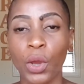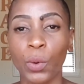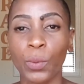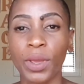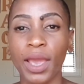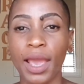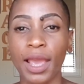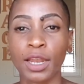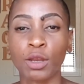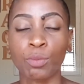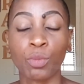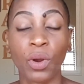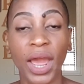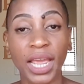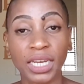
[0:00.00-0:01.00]
we had
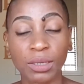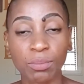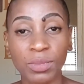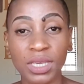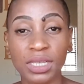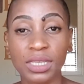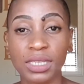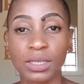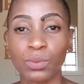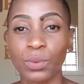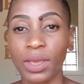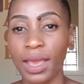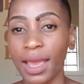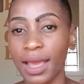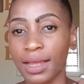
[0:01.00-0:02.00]
dried meat, we
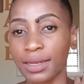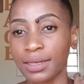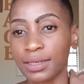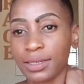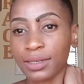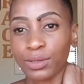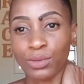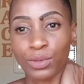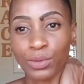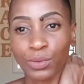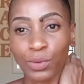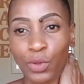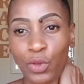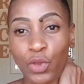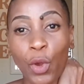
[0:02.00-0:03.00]
had, you know,
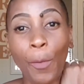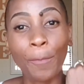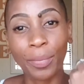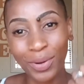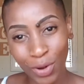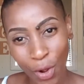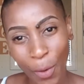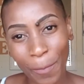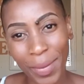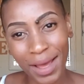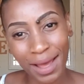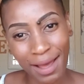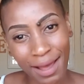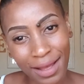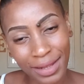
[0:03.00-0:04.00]
your
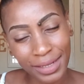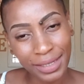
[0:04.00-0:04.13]
proper